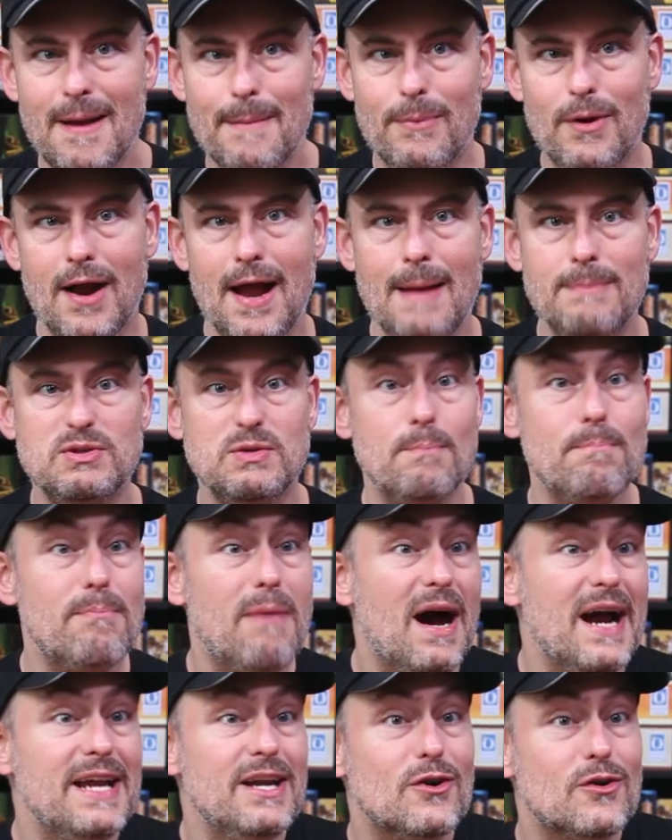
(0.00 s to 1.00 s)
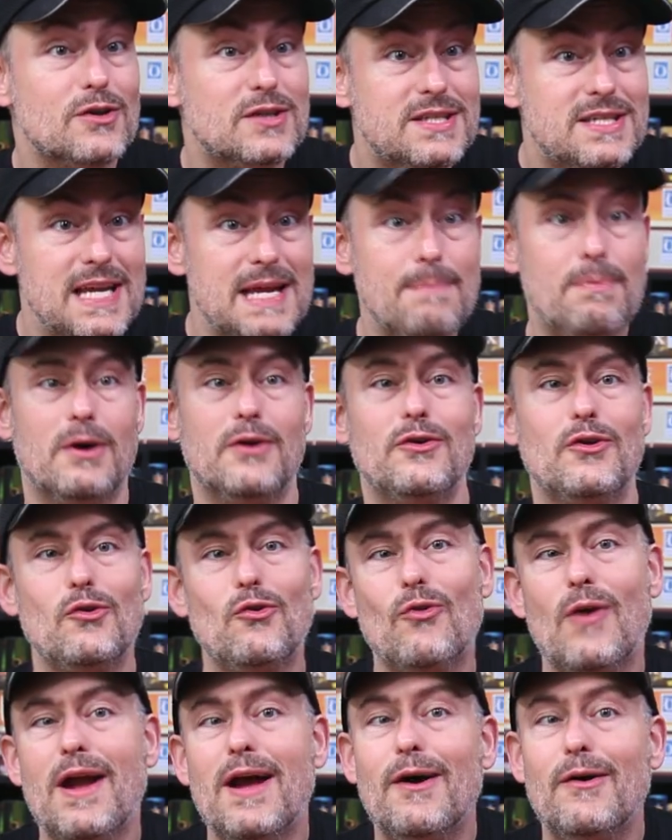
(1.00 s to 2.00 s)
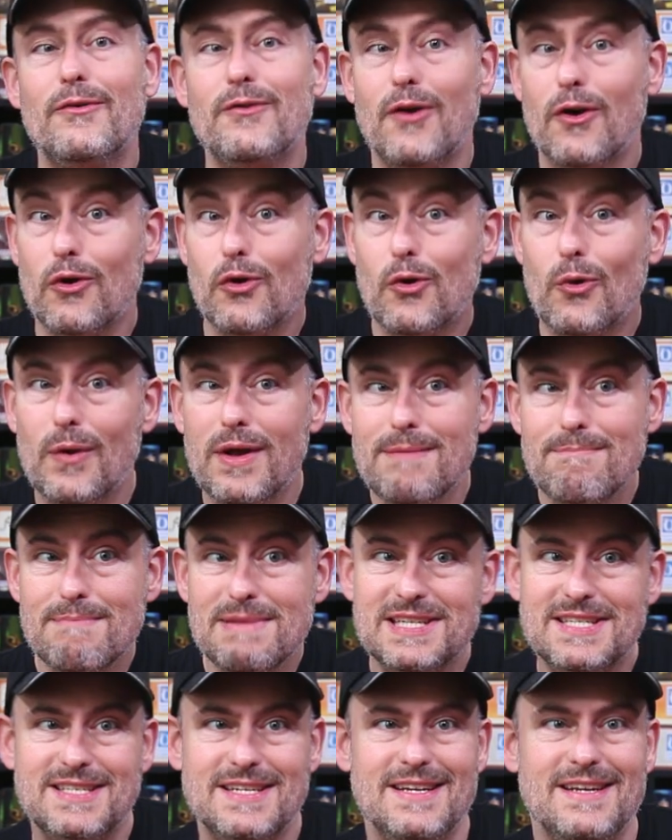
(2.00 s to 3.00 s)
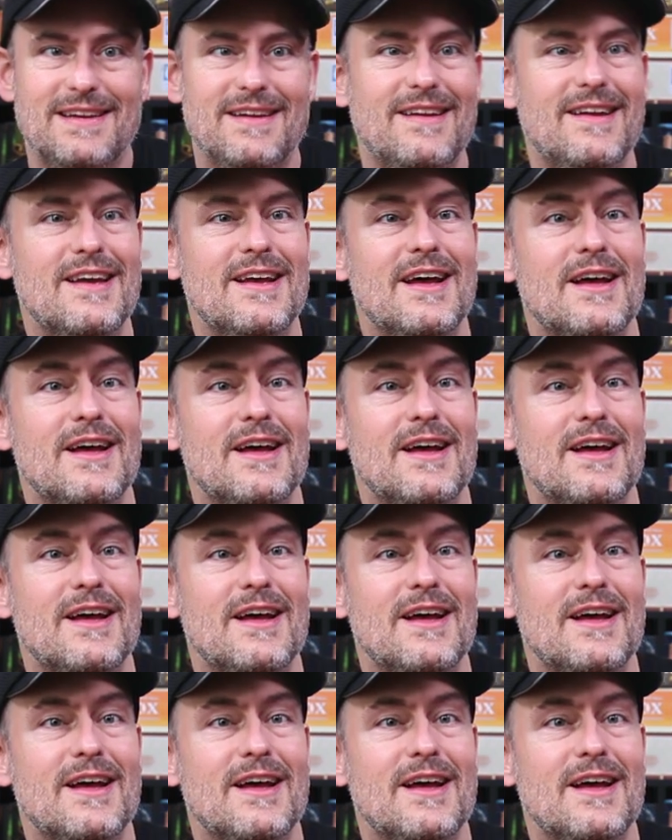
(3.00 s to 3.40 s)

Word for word: Perhaps miners deep underground are going missing.